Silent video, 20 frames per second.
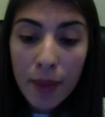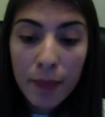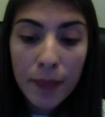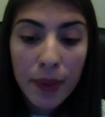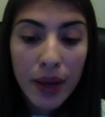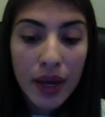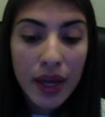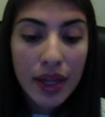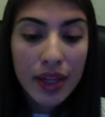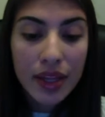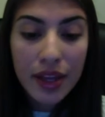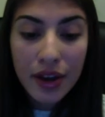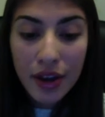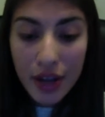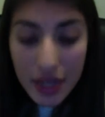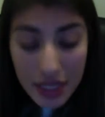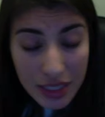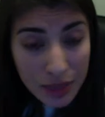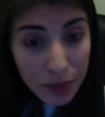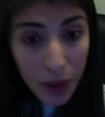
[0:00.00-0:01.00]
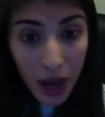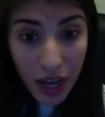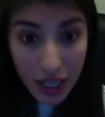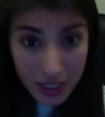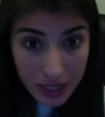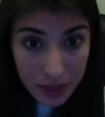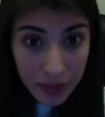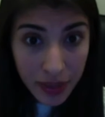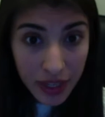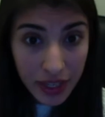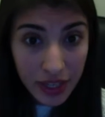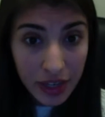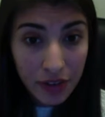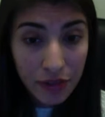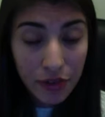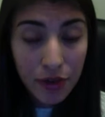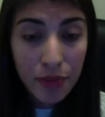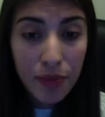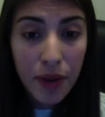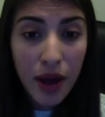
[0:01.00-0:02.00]
But there is possibility
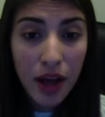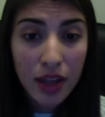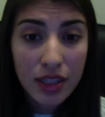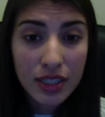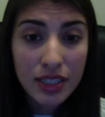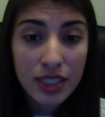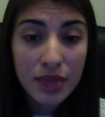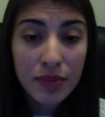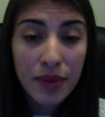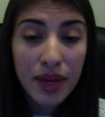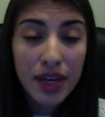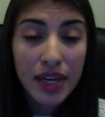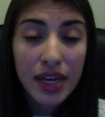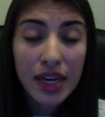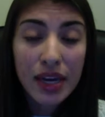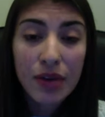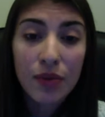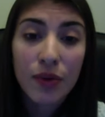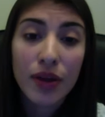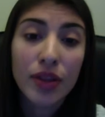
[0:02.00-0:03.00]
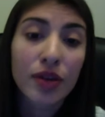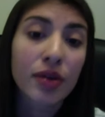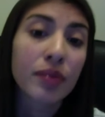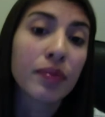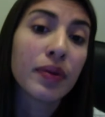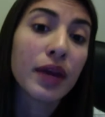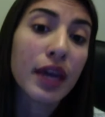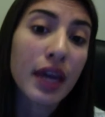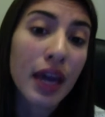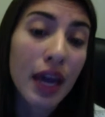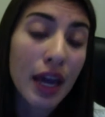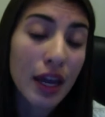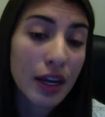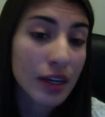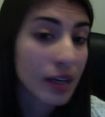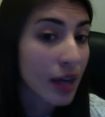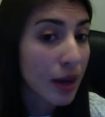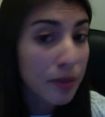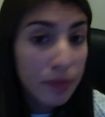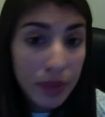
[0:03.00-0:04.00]
for policy making, whether it be in
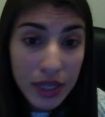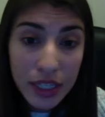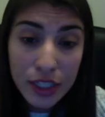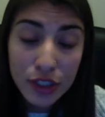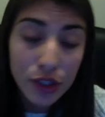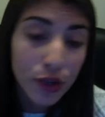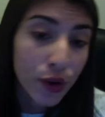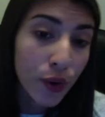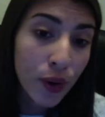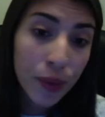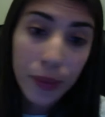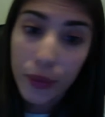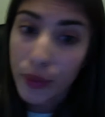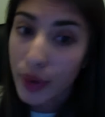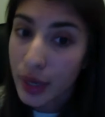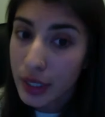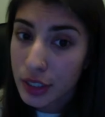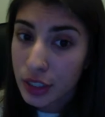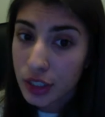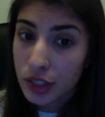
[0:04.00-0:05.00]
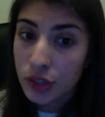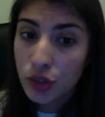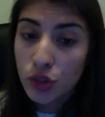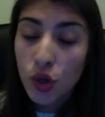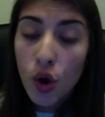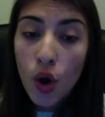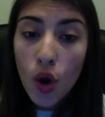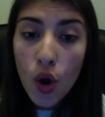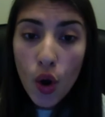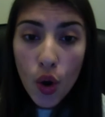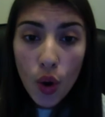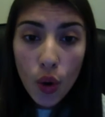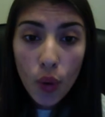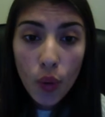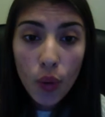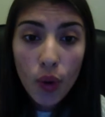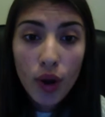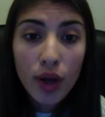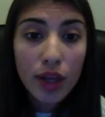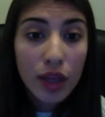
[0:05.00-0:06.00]
companies or corporations
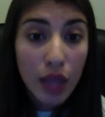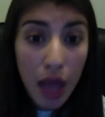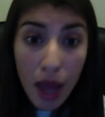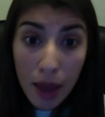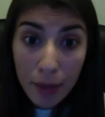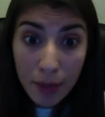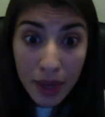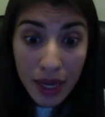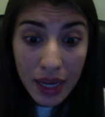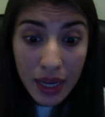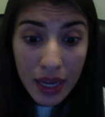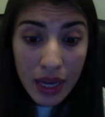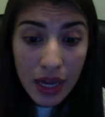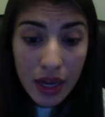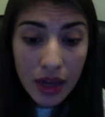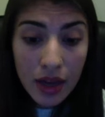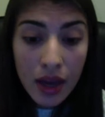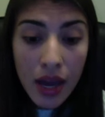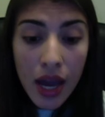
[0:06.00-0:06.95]
or lawmaking.